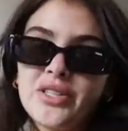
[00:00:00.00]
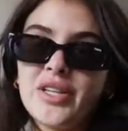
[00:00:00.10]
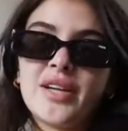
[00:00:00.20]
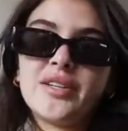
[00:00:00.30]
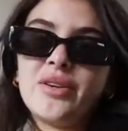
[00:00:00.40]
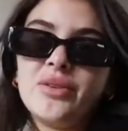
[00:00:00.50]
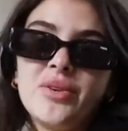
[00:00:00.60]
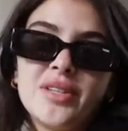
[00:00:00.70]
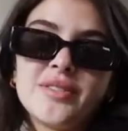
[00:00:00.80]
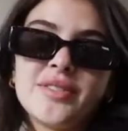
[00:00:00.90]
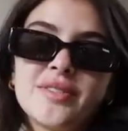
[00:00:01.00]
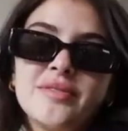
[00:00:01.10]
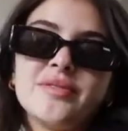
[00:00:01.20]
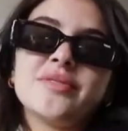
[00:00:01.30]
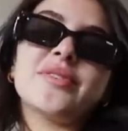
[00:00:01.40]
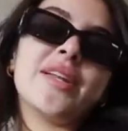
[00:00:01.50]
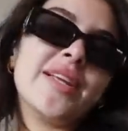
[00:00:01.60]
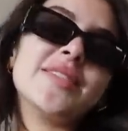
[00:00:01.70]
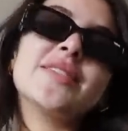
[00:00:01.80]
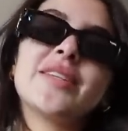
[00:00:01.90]
Look, I don't know who else
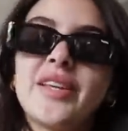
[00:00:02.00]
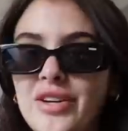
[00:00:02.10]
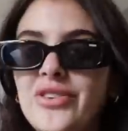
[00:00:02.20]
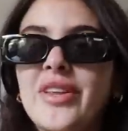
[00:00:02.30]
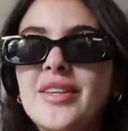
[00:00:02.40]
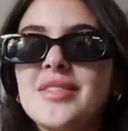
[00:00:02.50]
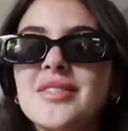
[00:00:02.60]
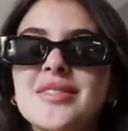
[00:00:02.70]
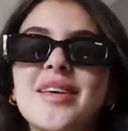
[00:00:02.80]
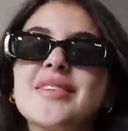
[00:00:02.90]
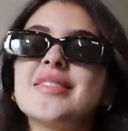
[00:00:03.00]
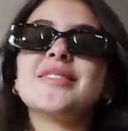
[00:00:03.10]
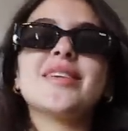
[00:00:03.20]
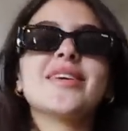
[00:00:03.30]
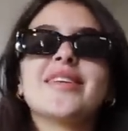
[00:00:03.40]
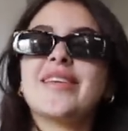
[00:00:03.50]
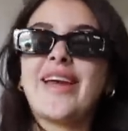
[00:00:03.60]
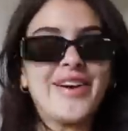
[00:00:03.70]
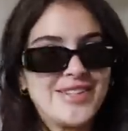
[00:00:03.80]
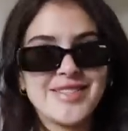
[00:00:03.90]
needs to hear this, because it took
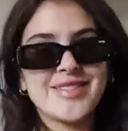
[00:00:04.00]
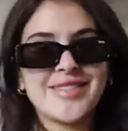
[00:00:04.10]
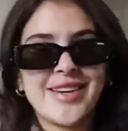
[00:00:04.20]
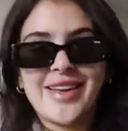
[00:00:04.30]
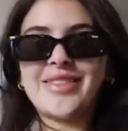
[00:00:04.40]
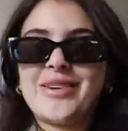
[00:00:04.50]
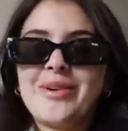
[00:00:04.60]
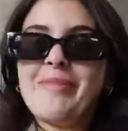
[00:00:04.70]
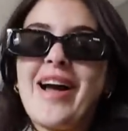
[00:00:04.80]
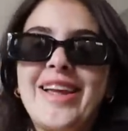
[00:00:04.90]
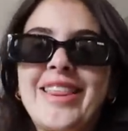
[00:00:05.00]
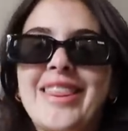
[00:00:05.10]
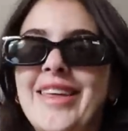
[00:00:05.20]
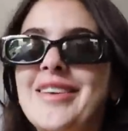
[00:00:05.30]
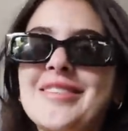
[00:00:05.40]
years to get through my thick